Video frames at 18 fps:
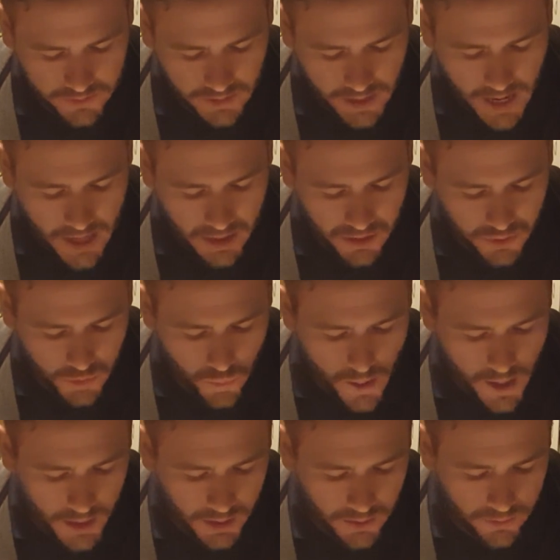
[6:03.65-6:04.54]
the hotter the
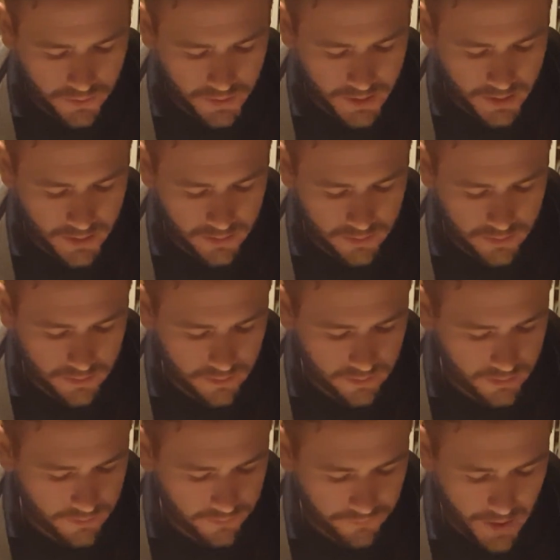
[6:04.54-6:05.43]
wire will
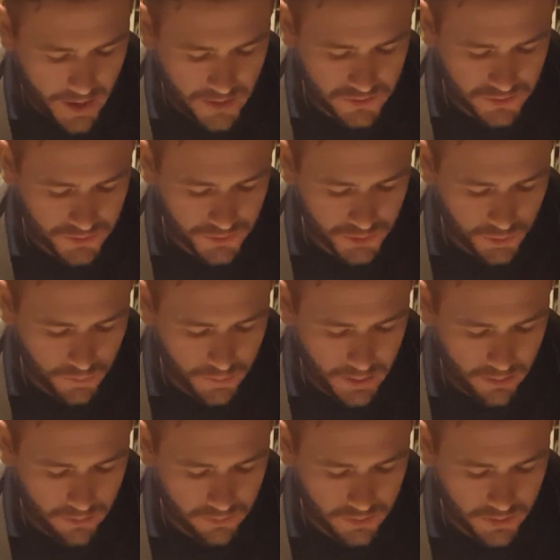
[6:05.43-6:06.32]
get, the faster you'll
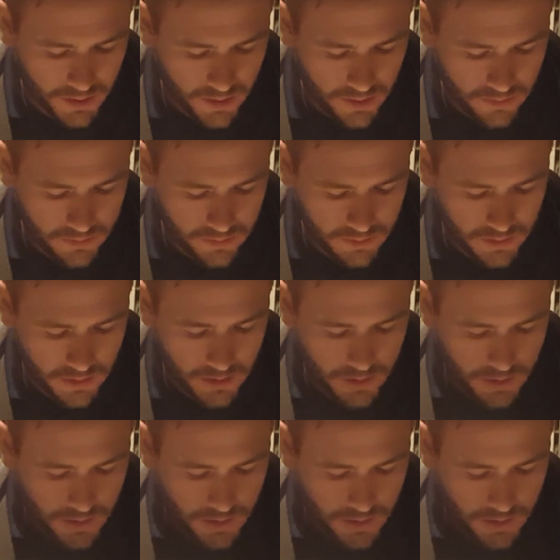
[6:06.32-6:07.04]
be able to go.